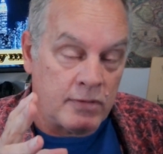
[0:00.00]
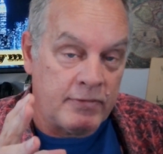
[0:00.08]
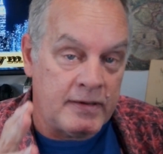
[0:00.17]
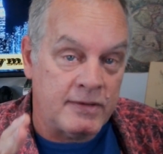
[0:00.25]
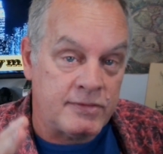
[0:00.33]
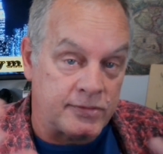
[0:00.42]

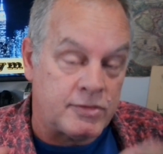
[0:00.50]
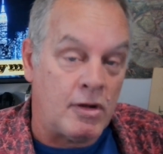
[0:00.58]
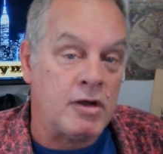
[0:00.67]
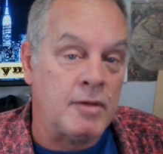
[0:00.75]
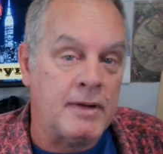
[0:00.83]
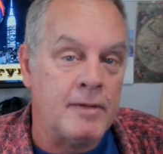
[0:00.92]
ratings and
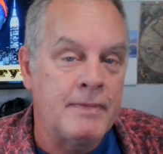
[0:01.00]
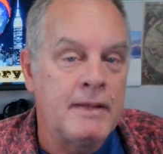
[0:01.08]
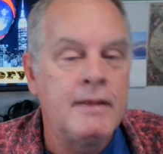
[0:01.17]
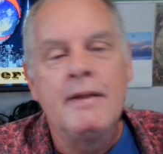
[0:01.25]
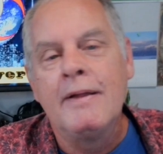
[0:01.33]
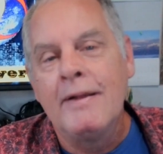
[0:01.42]
talk about
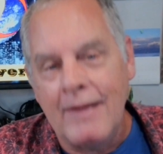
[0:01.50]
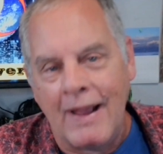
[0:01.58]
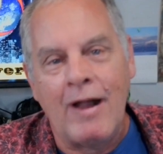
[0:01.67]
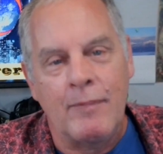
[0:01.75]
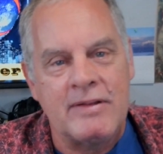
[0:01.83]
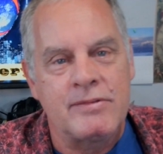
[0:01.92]

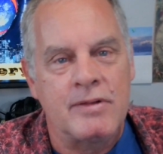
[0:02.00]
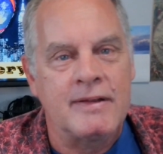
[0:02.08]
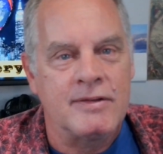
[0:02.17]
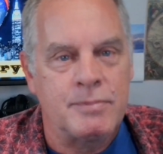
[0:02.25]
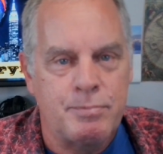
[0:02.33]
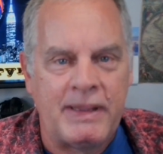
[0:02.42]
how he stuck
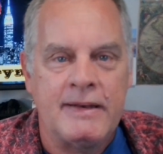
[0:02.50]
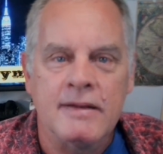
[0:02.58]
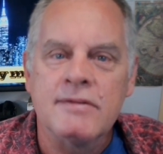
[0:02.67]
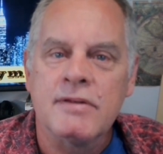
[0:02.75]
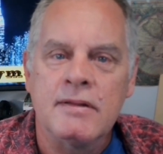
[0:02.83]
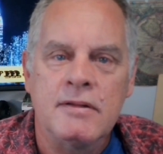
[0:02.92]
his
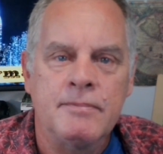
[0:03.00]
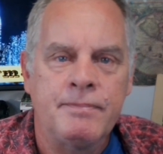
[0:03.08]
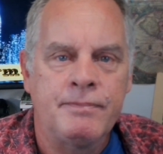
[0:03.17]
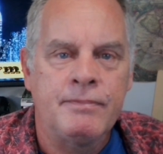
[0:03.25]
penis in them.